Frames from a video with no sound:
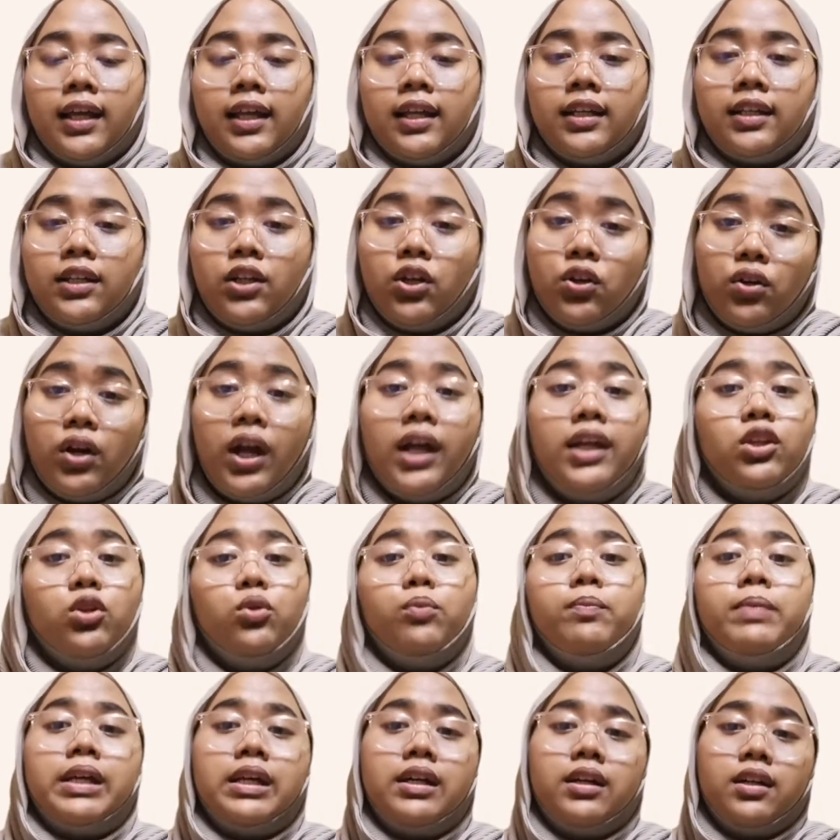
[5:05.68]
The right to be
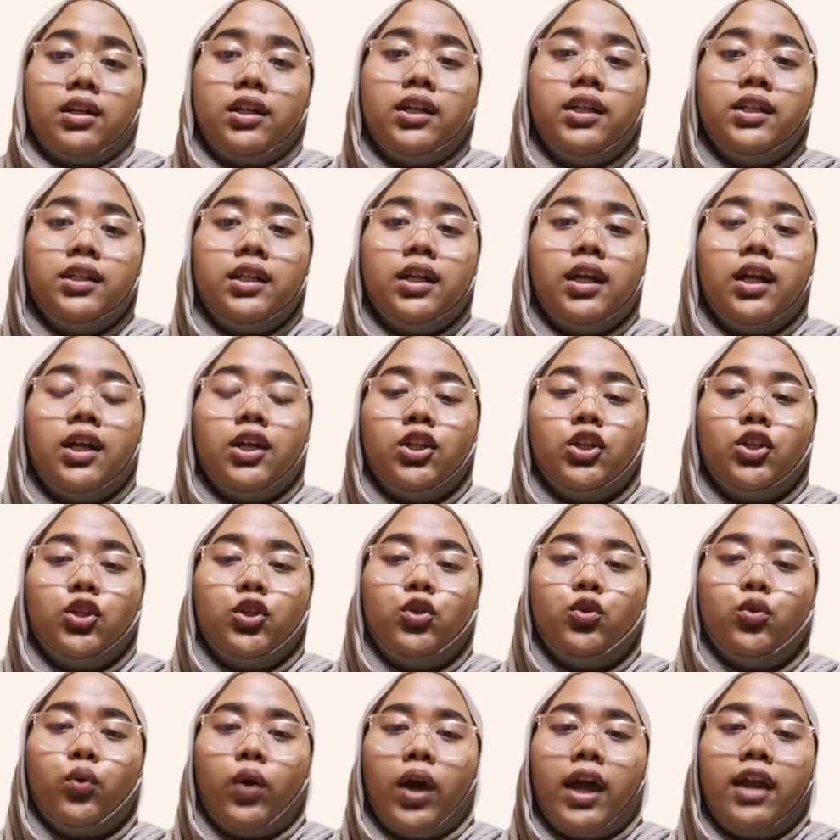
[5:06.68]
heard. to
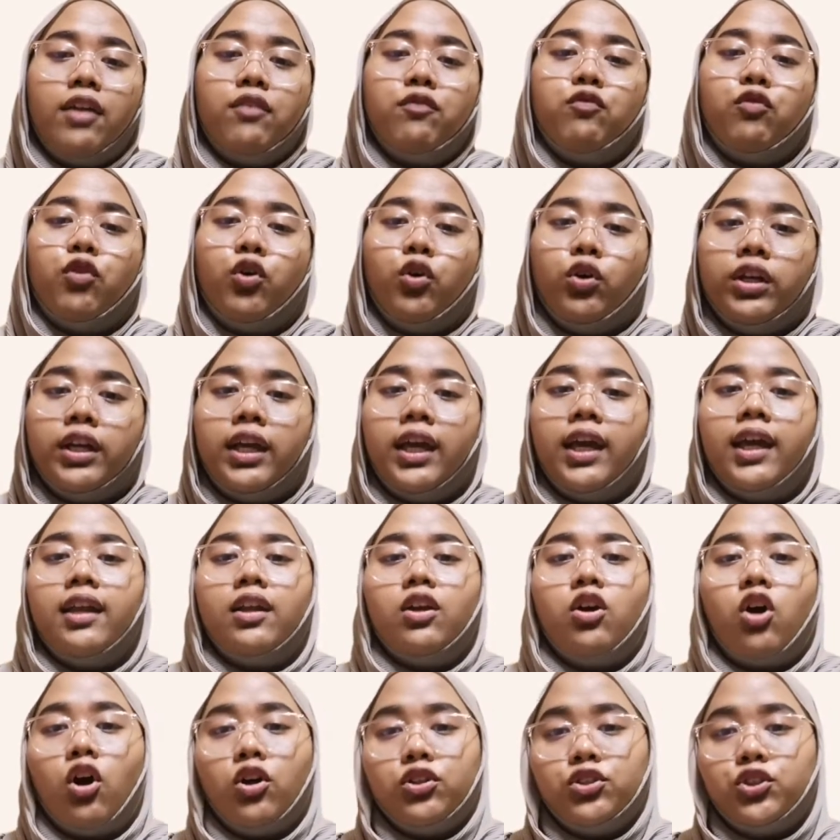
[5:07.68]
advocate
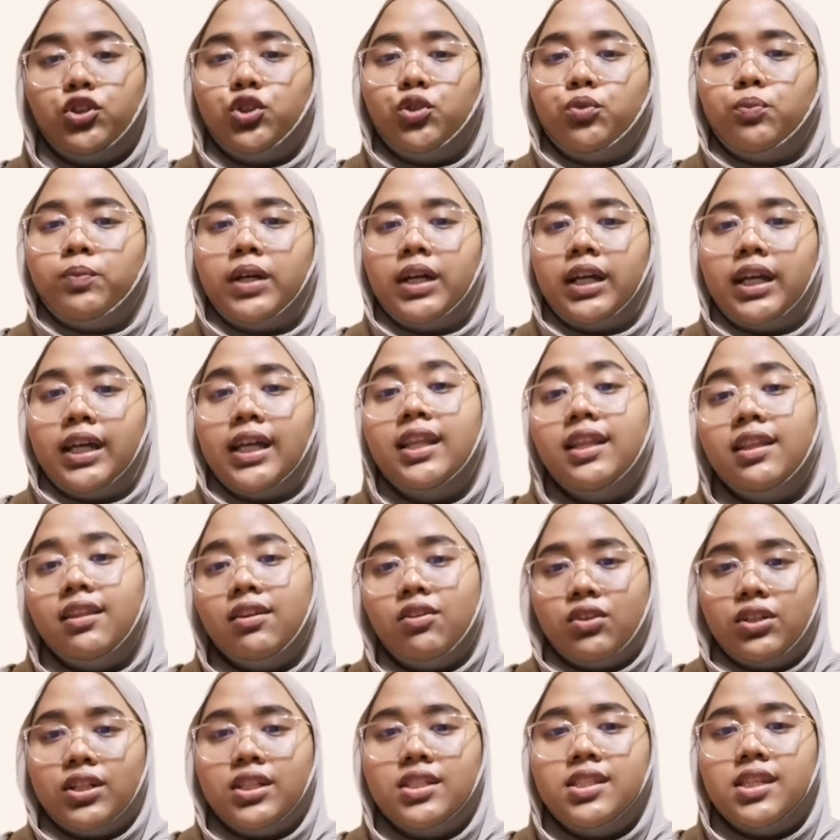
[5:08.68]
consumer
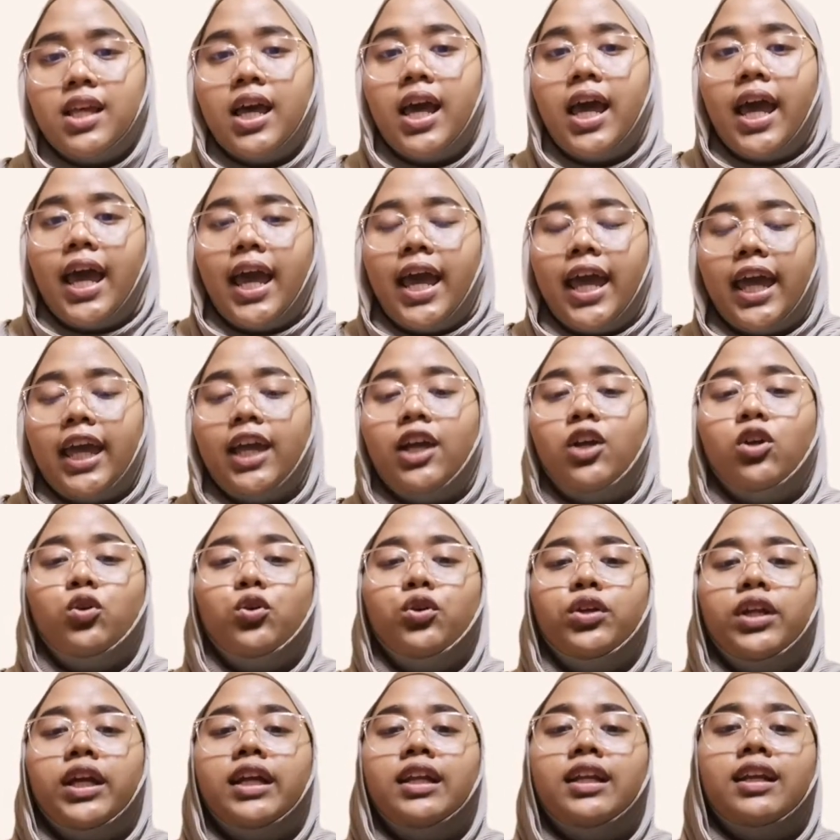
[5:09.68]
interests,
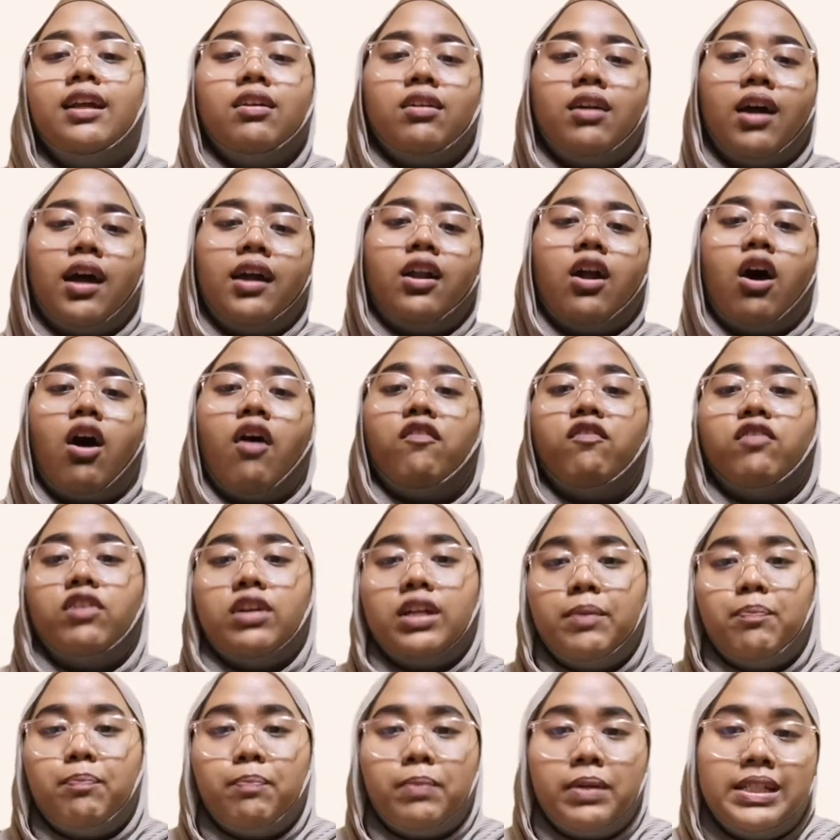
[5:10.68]
including the right of
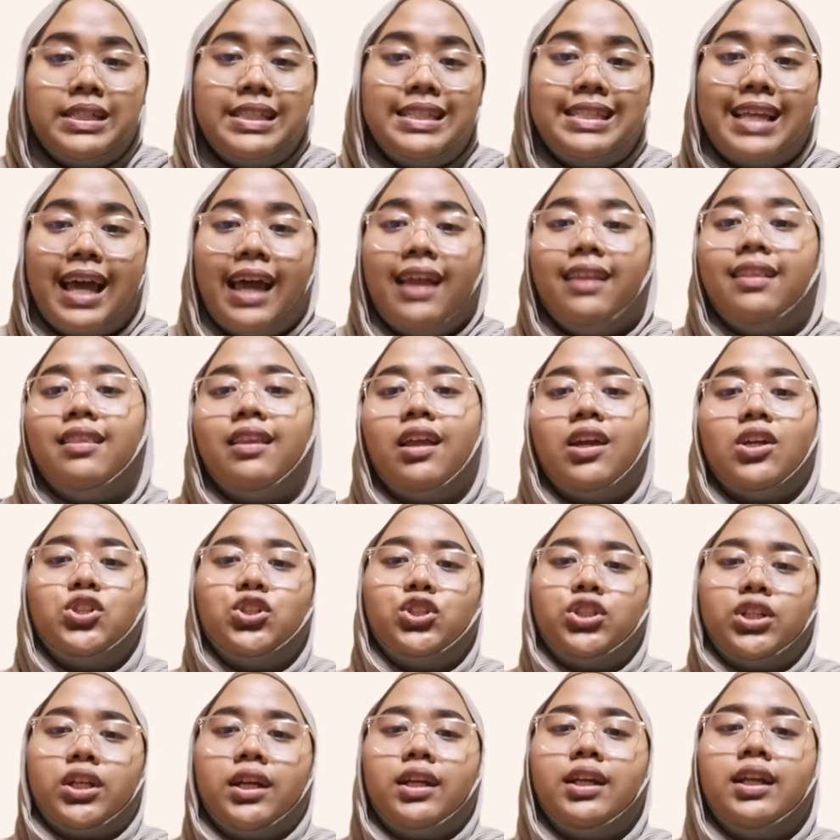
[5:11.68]

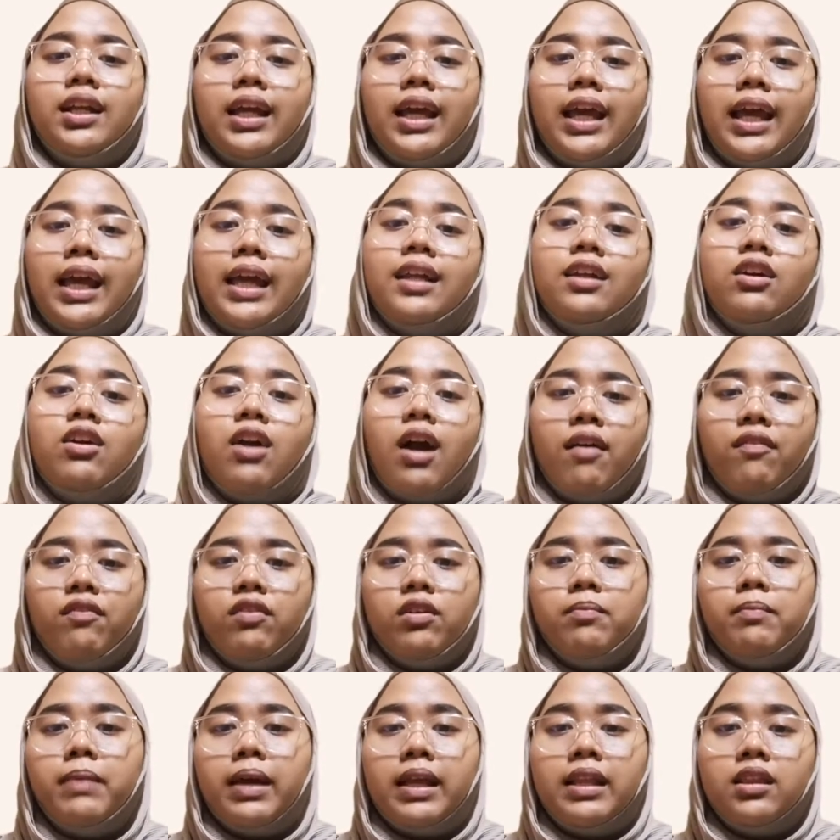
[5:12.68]
representation in
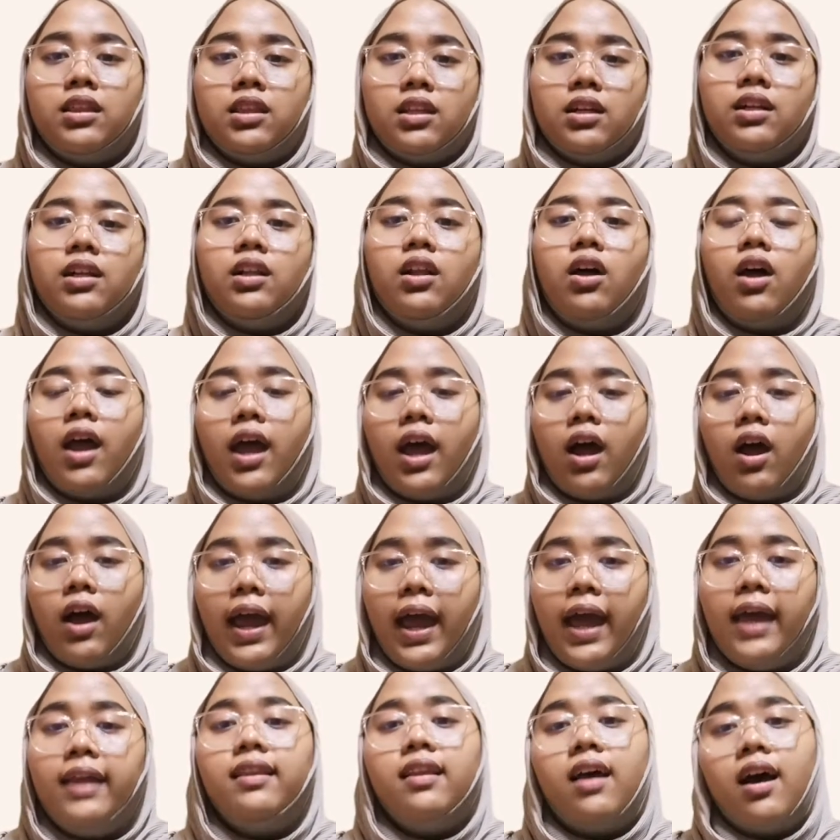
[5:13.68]
governmental
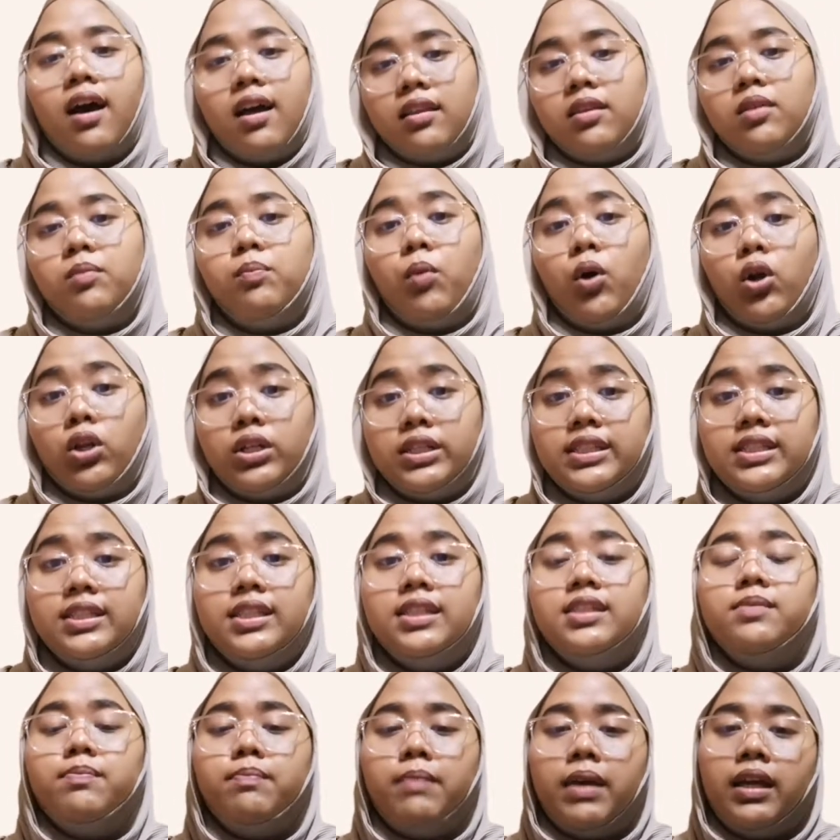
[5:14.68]
and other
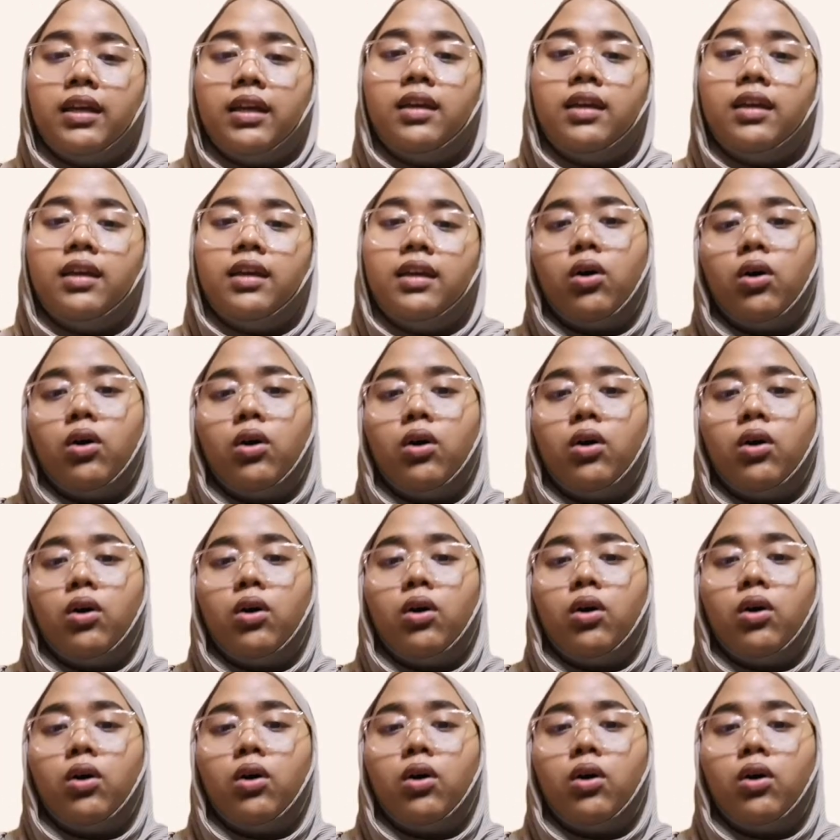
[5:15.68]
policies-making bodies.
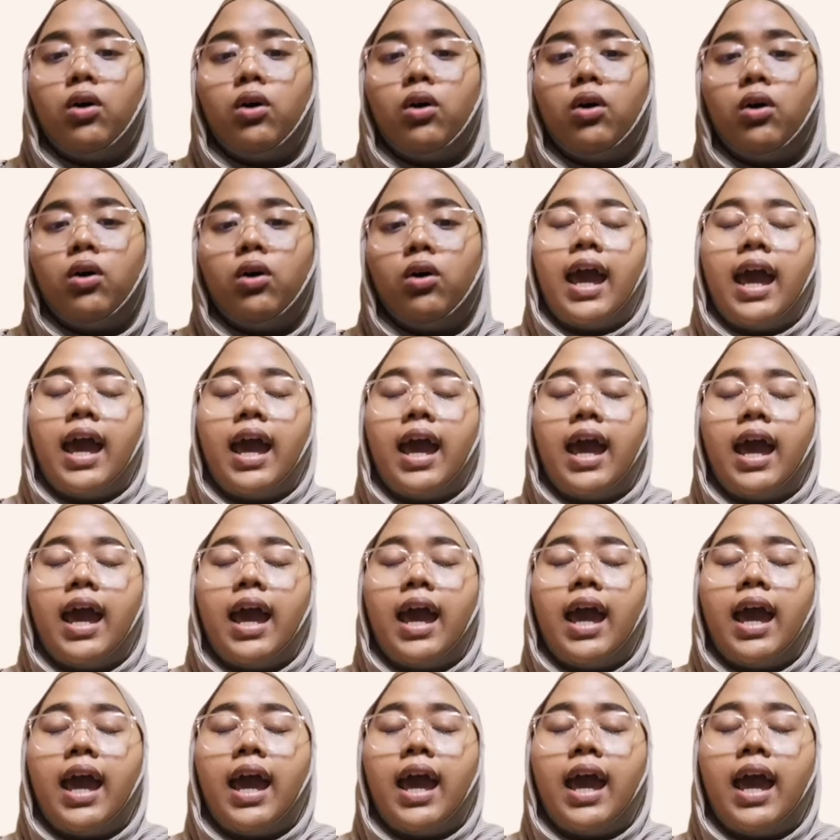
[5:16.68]
And
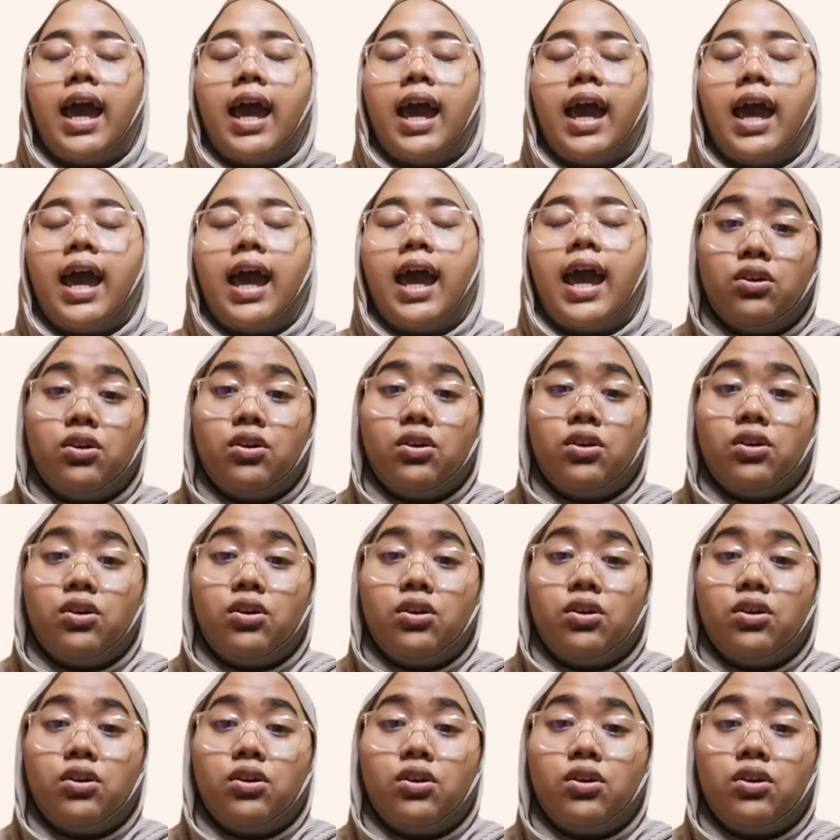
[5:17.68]
lastly is the right to
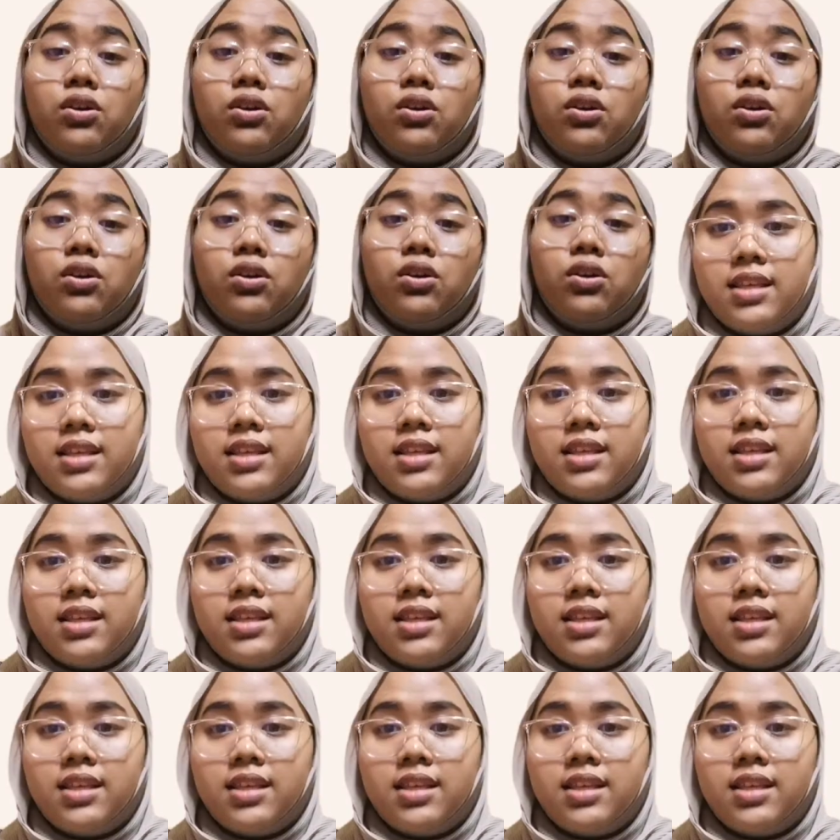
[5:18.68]
redress.